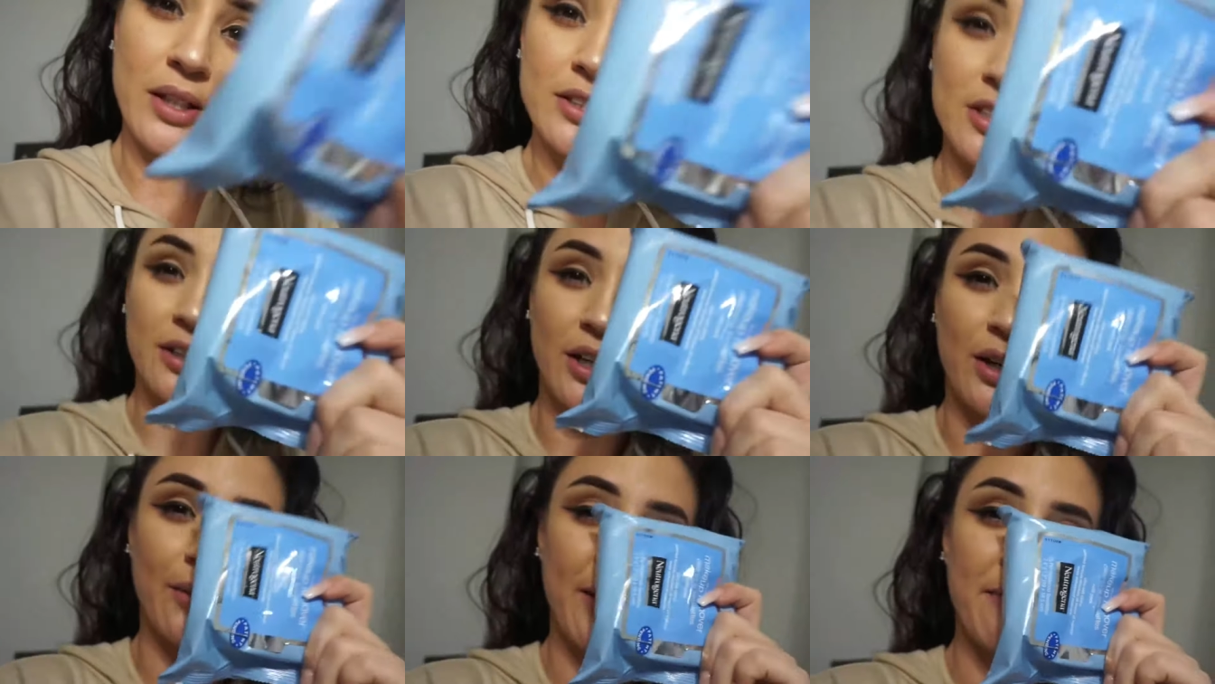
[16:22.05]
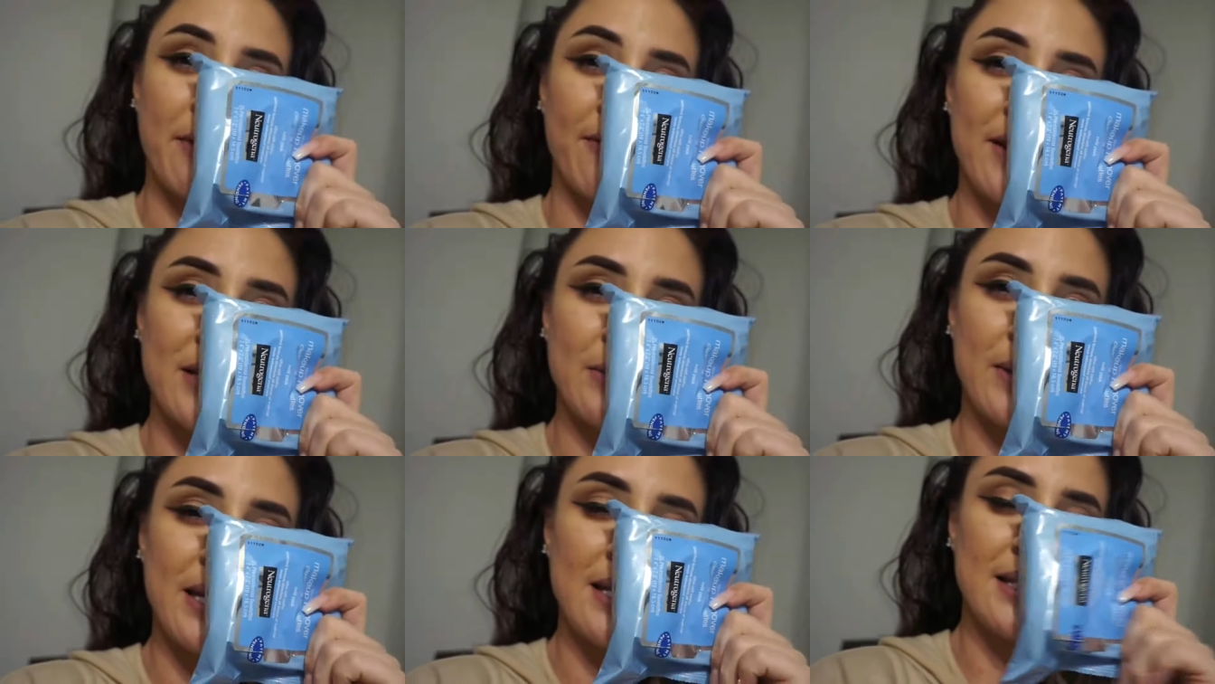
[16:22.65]
So I'm gonna wipe my face
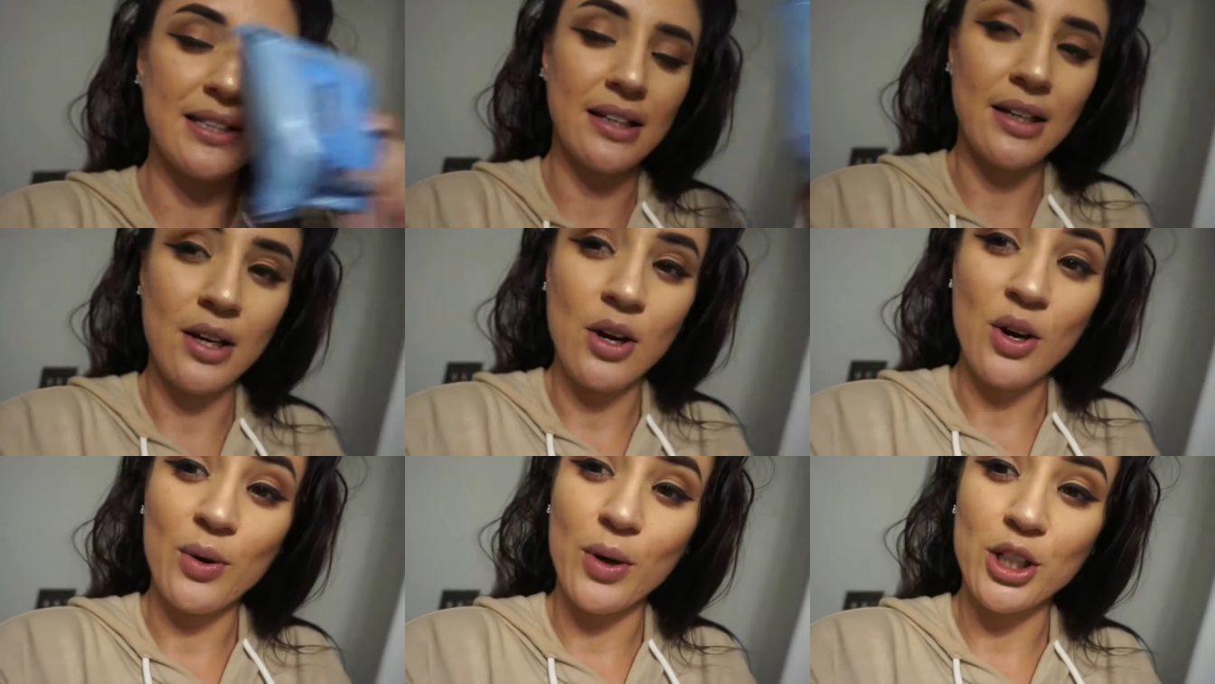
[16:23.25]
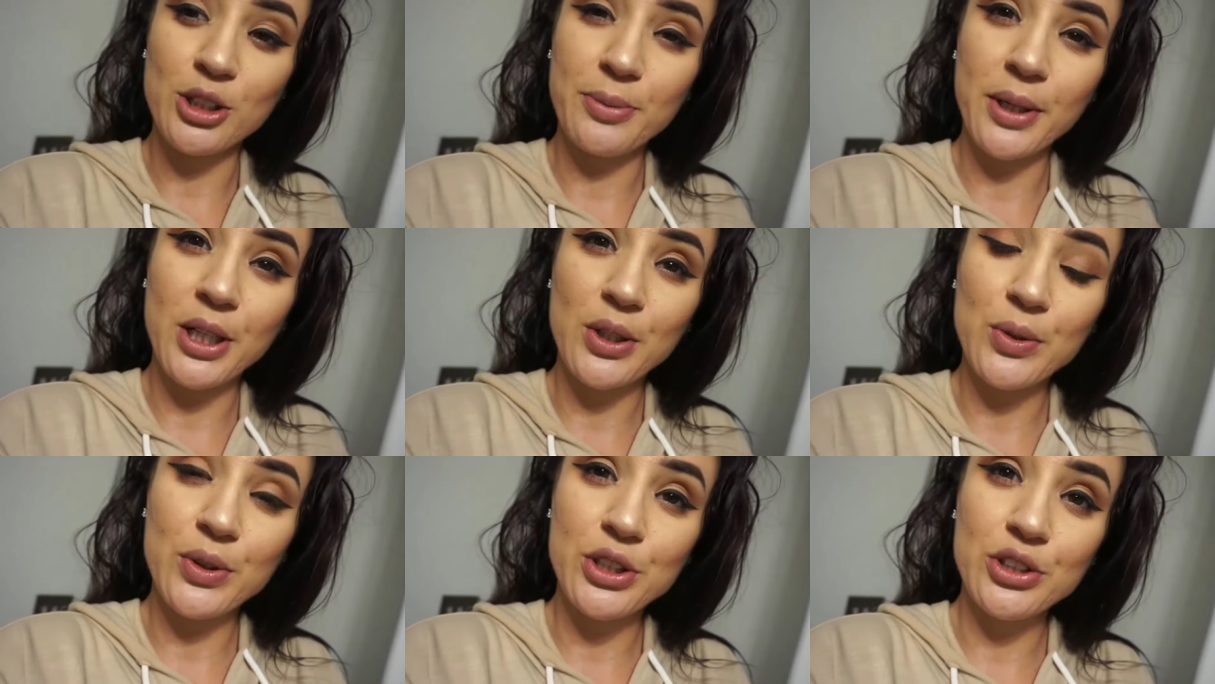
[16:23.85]
with these, watch
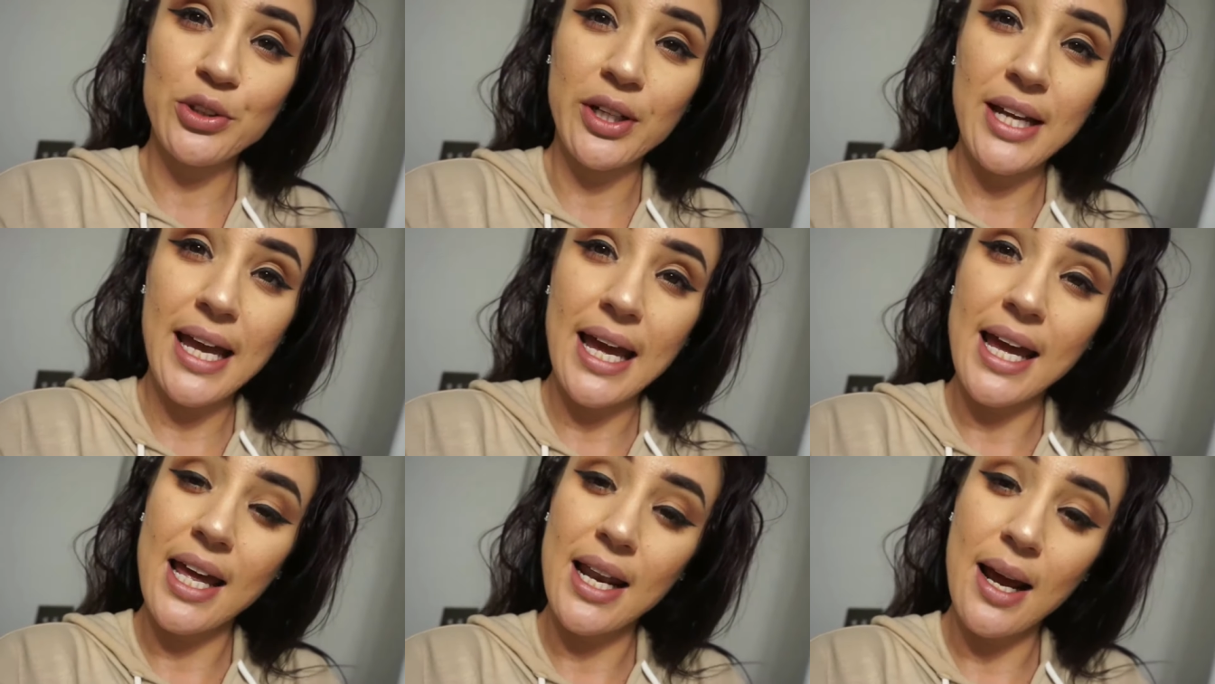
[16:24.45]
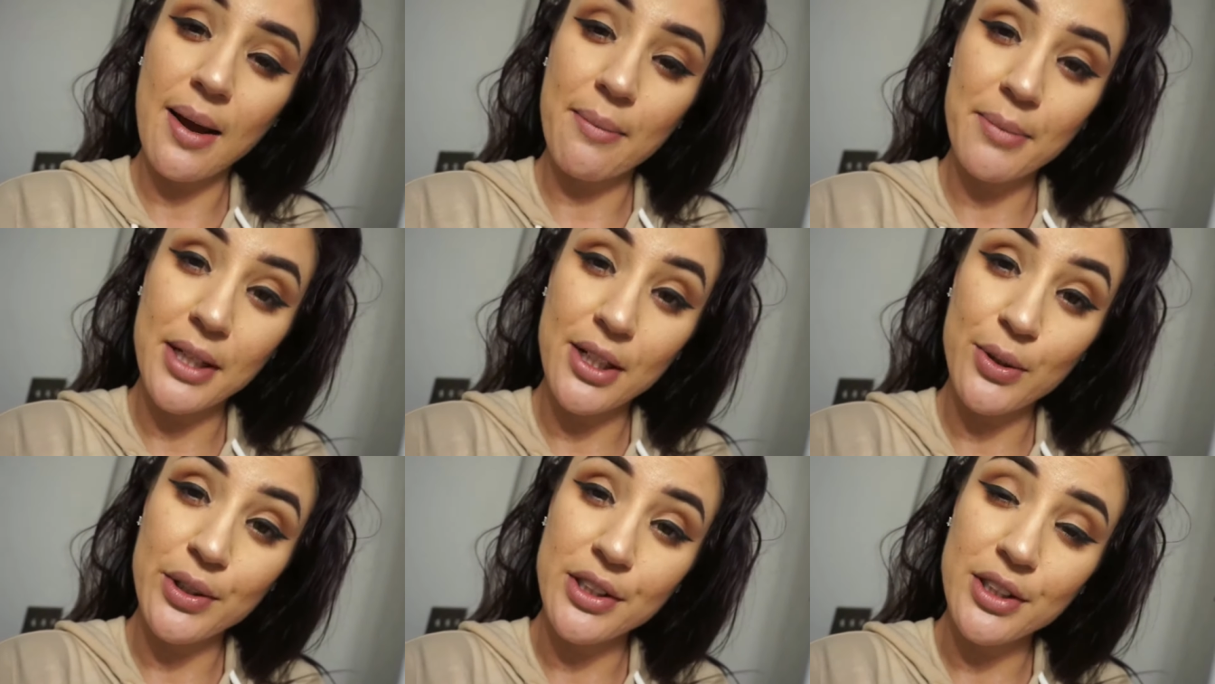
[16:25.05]
American Horror Story, and I'm
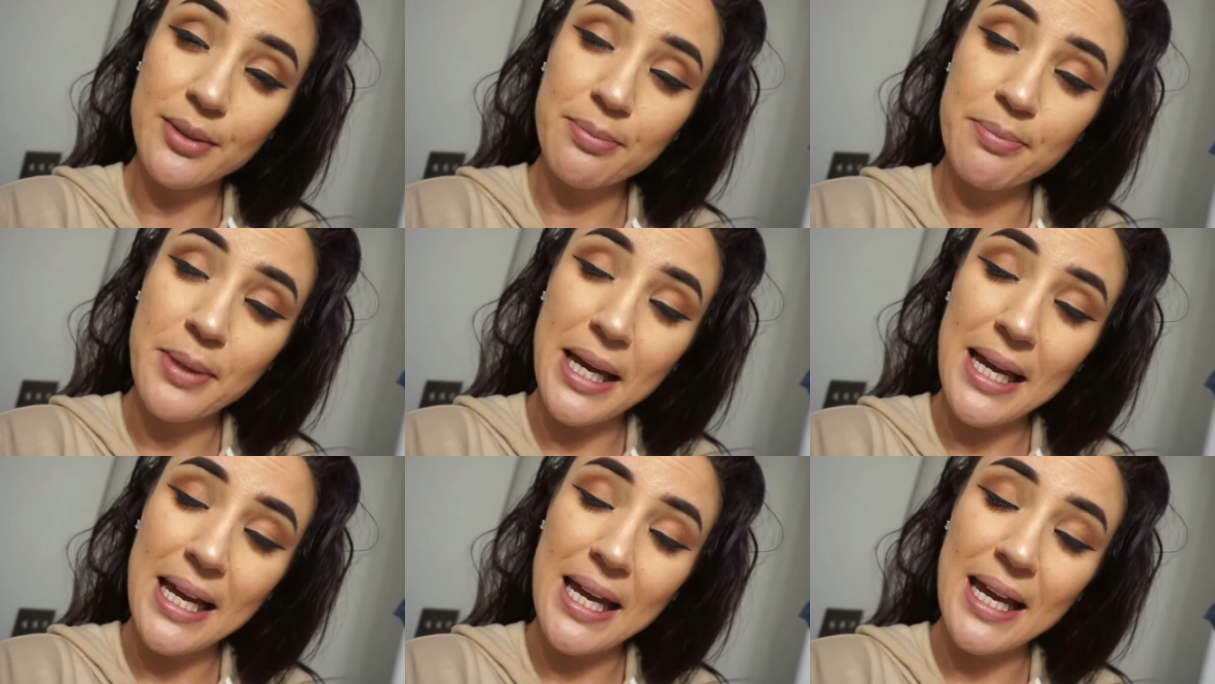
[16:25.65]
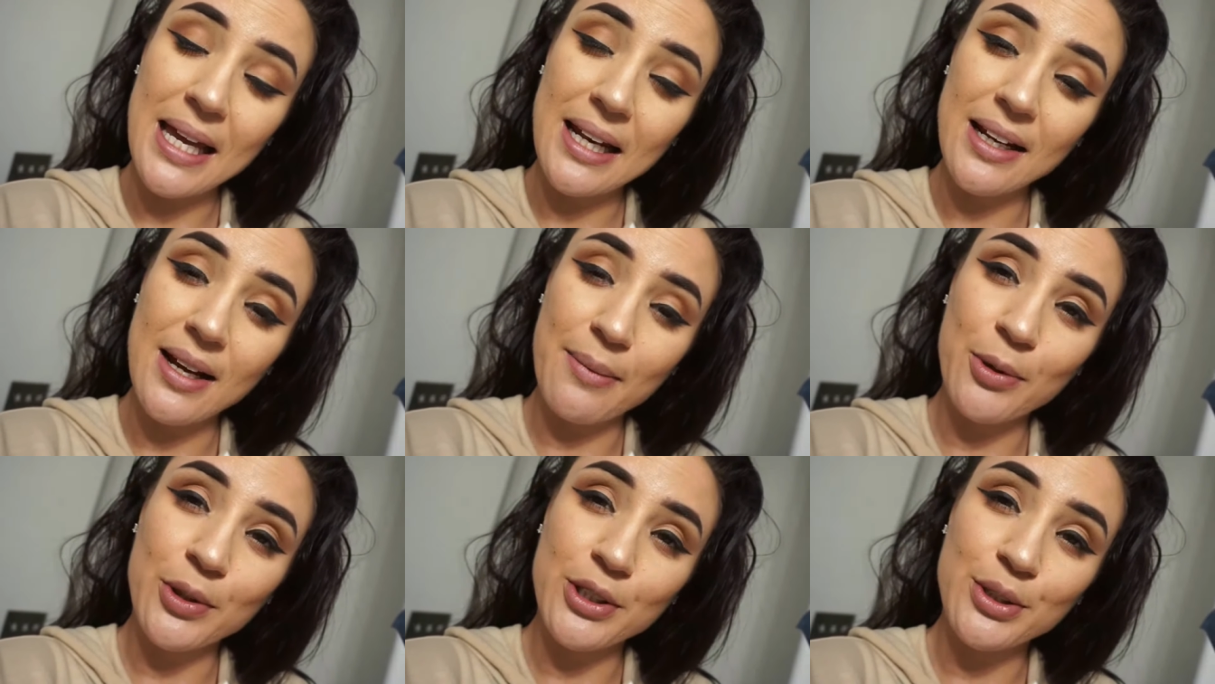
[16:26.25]
gonna go to bed.
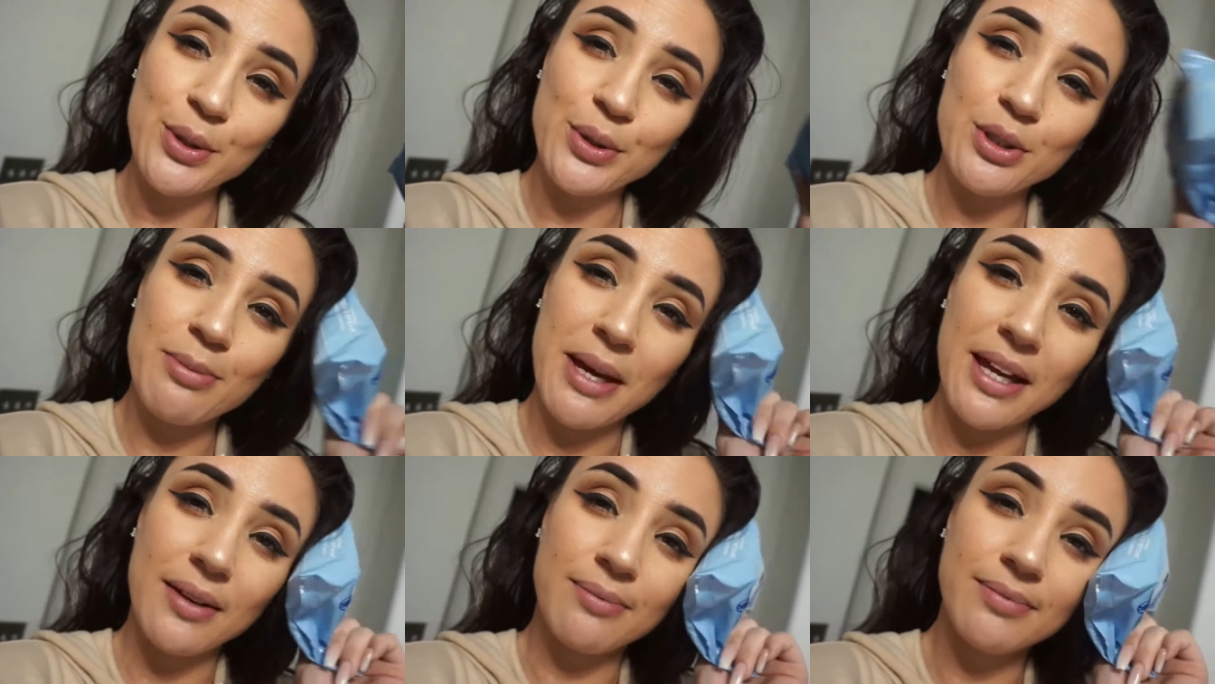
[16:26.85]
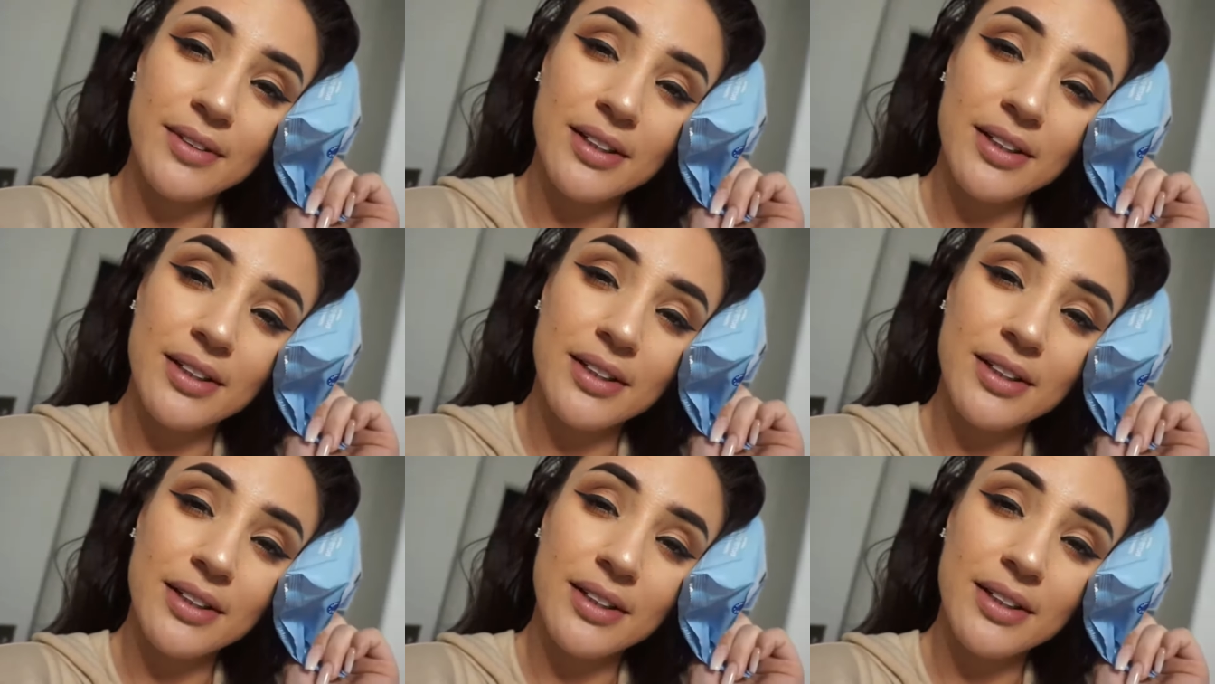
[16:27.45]
I'm going to go to bed.